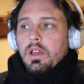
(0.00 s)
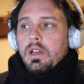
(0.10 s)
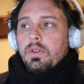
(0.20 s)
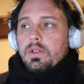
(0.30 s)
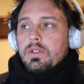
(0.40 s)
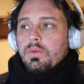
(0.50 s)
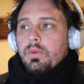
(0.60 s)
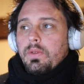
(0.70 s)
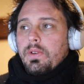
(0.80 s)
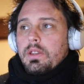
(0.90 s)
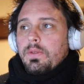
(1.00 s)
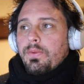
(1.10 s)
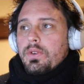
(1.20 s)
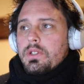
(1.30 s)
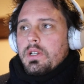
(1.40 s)
Anyway, so we've got the
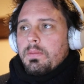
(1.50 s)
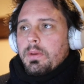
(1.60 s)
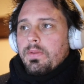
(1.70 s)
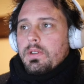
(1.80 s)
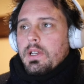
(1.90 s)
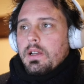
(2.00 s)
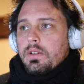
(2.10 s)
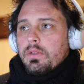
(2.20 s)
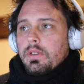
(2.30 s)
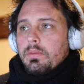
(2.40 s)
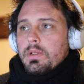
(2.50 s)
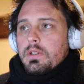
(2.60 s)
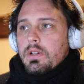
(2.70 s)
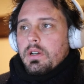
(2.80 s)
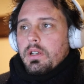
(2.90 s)
first step of this algorithm
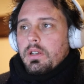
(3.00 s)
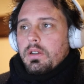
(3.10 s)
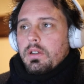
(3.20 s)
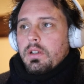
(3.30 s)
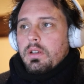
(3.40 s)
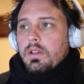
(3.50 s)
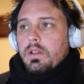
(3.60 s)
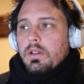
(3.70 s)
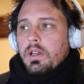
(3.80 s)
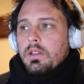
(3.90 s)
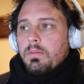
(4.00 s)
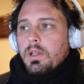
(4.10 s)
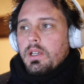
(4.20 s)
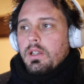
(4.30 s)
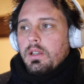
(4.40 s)
starting at the
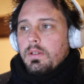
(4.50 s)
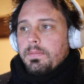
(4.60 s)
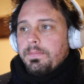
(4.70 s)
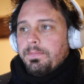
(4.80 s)
beginning.